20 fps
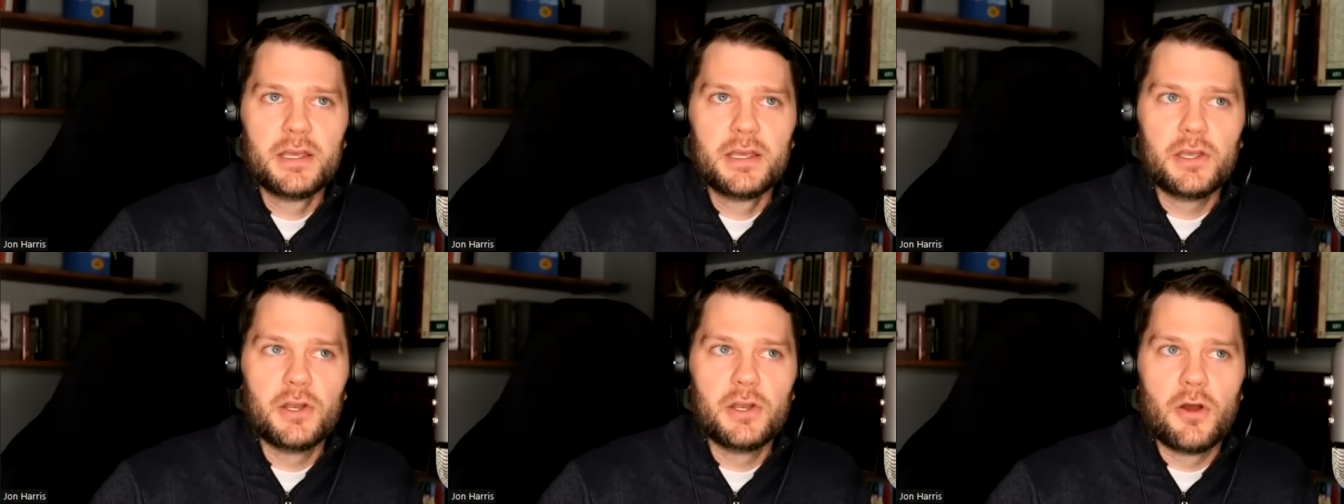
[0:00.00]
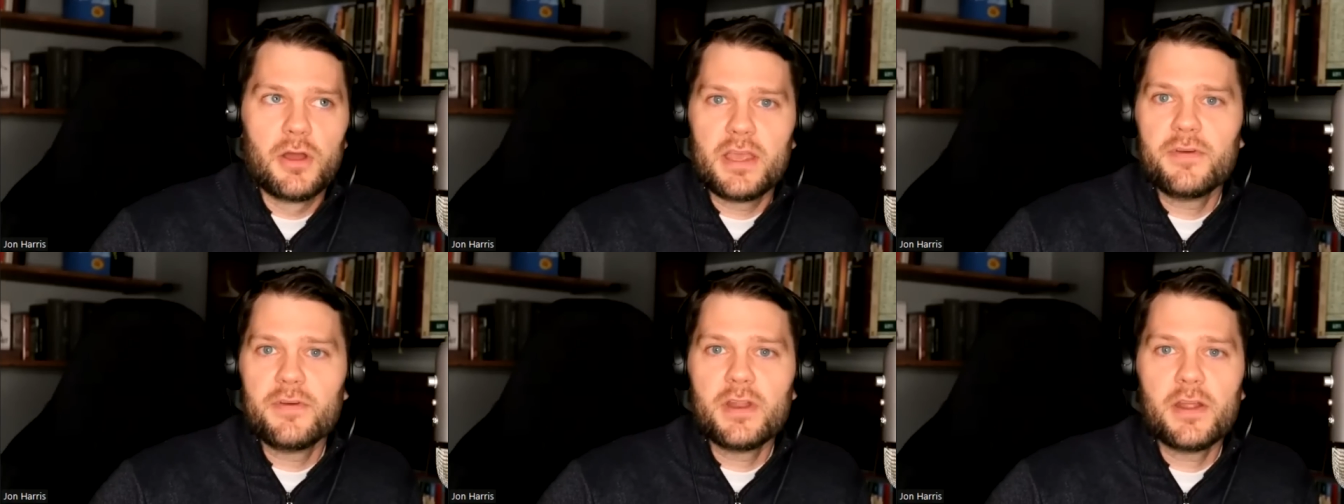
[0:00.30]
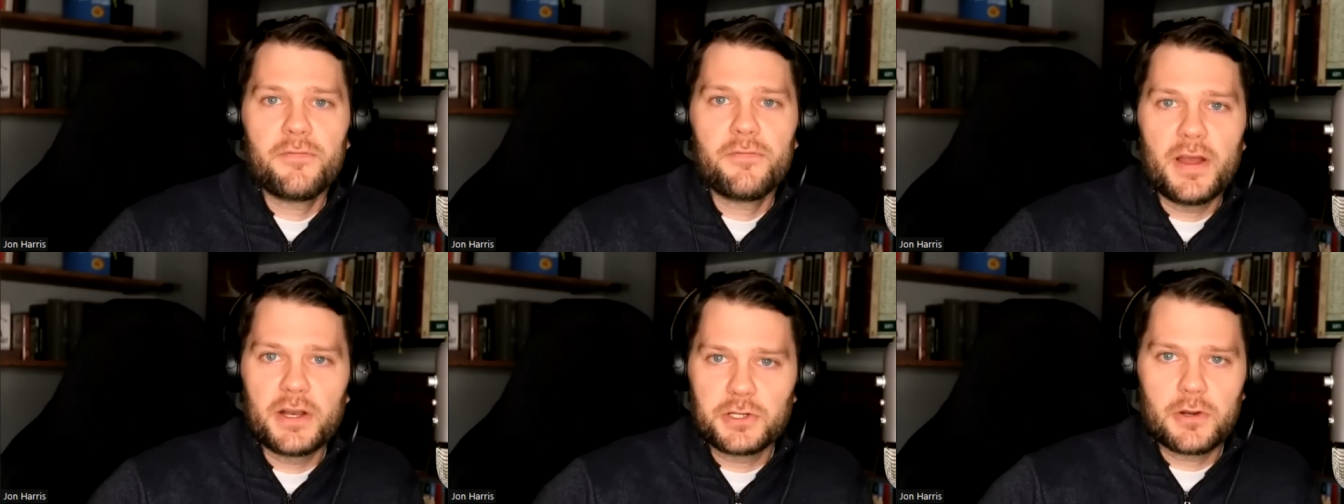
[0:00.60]
you know, even
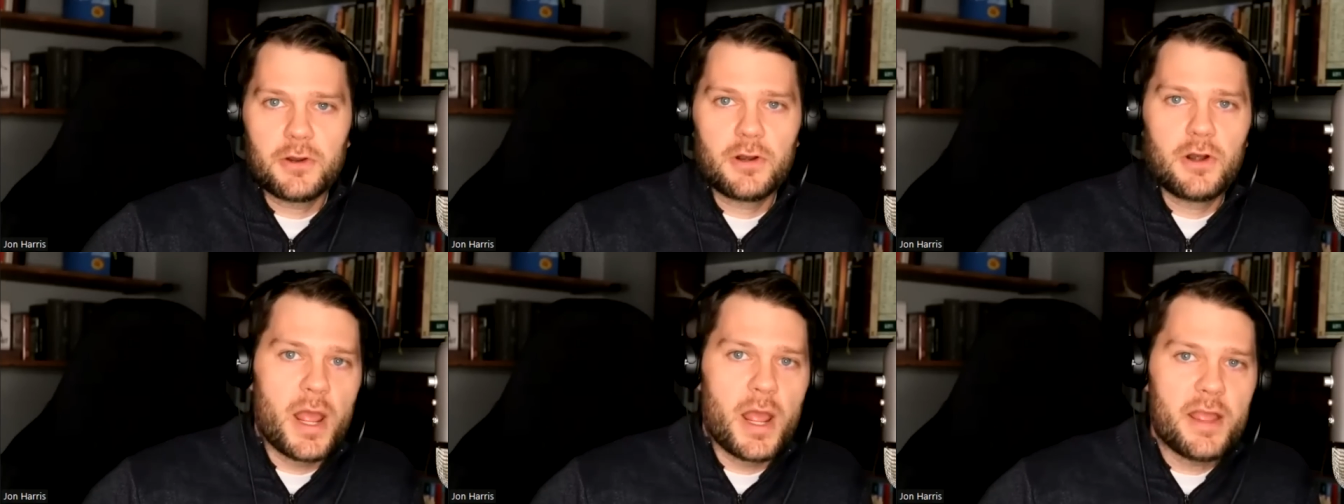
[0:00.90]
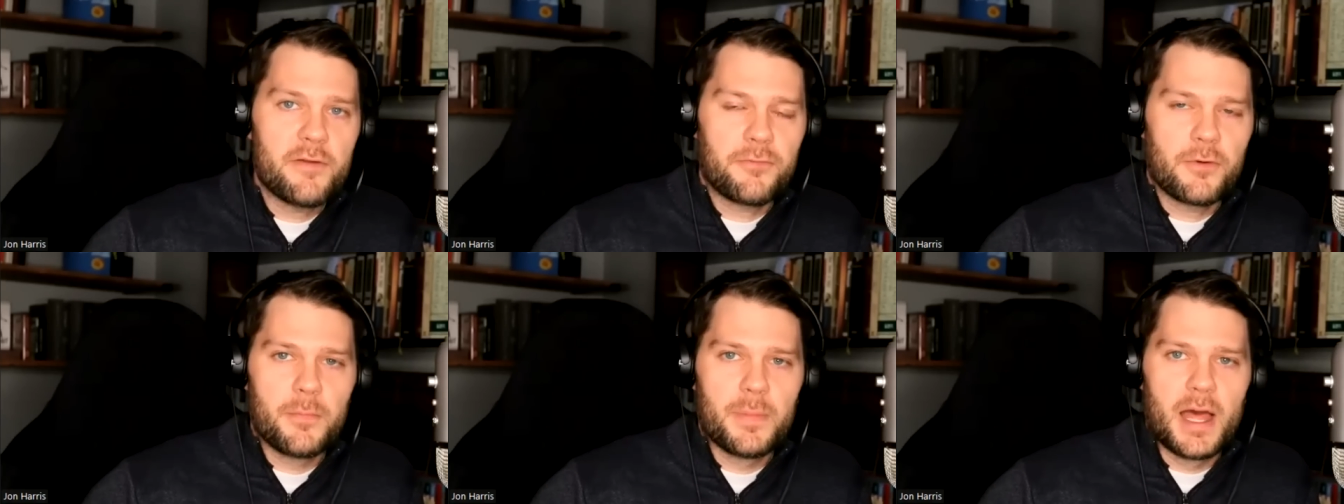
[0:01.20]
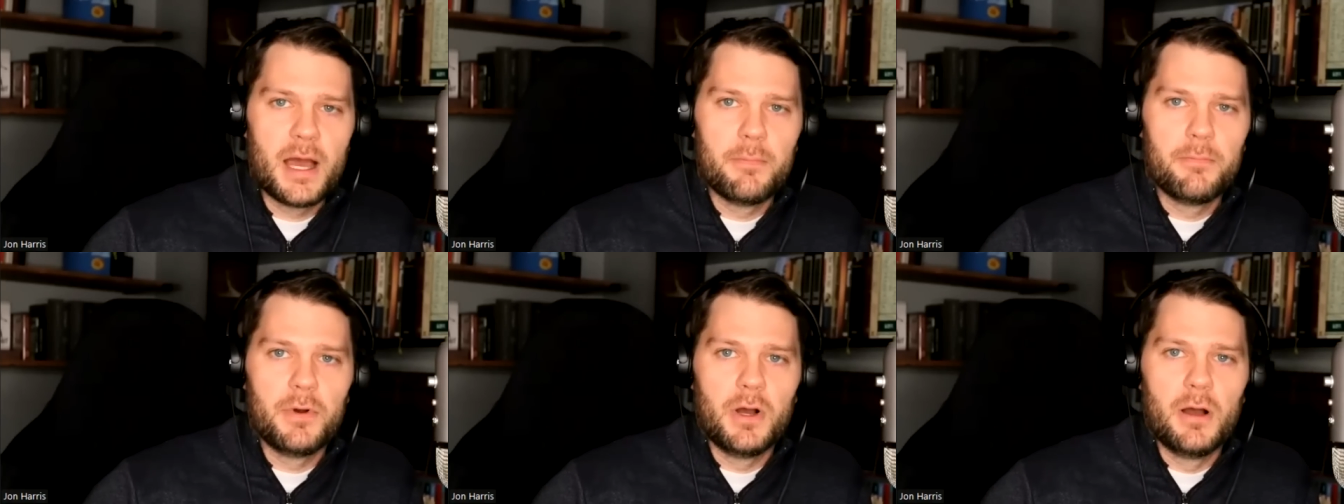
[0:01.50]
if I turn away from
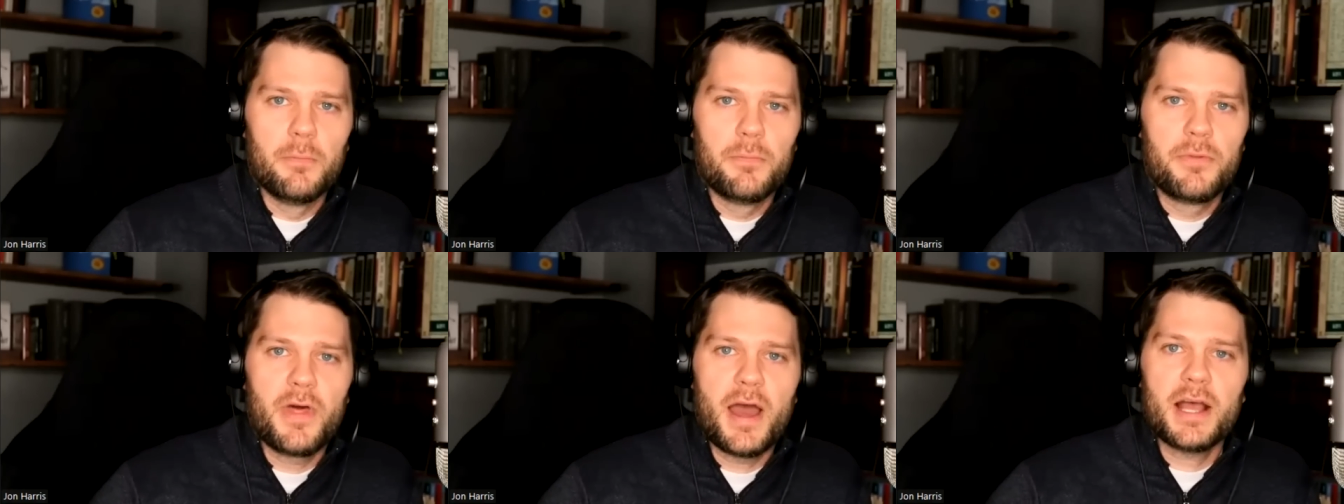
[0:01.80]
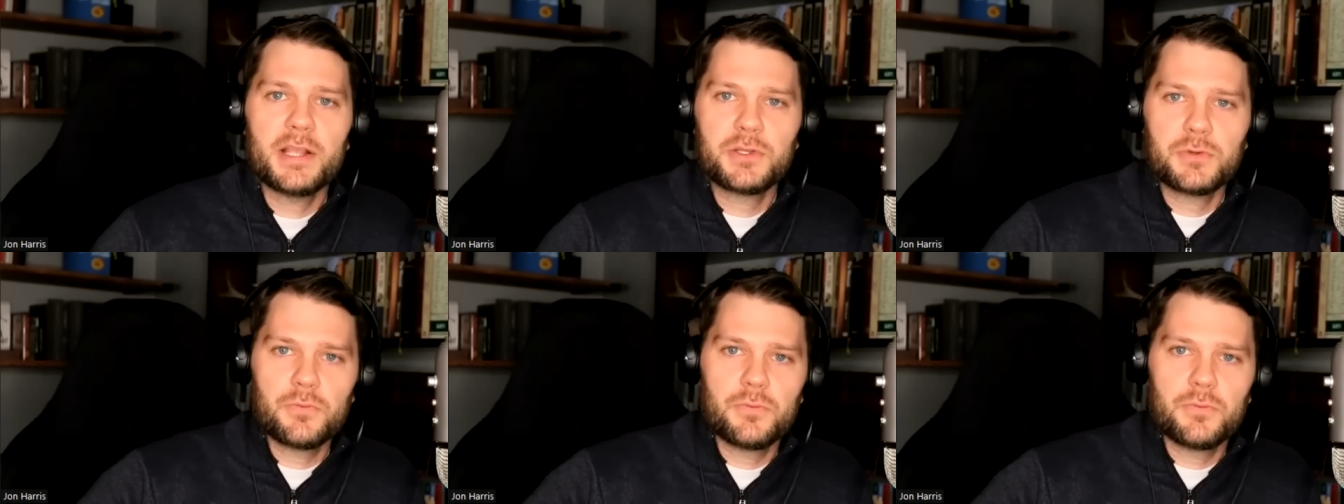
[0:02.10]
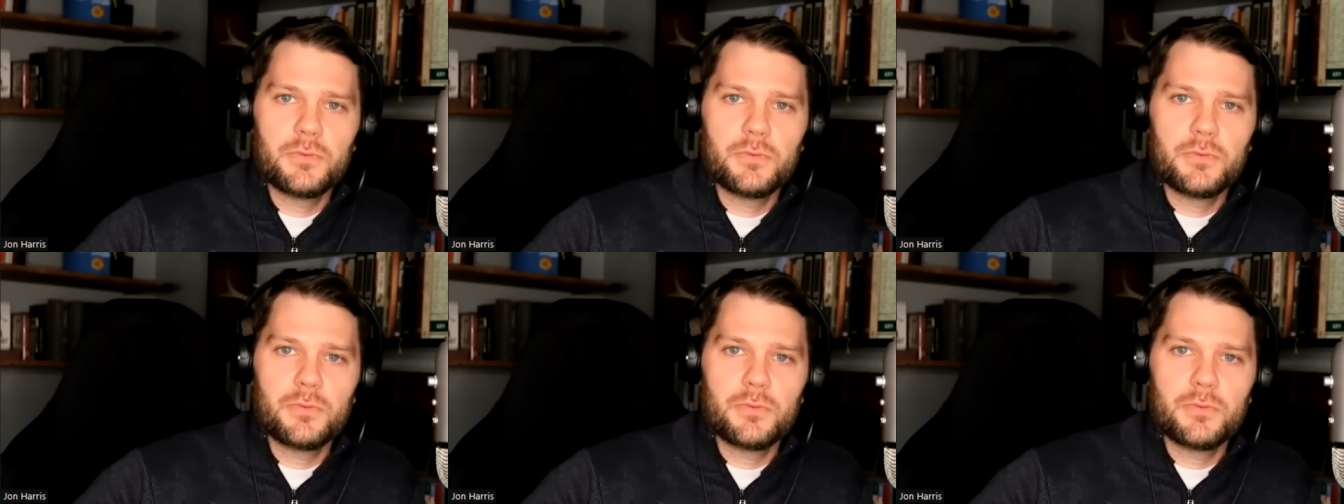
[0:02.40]
that bump, that's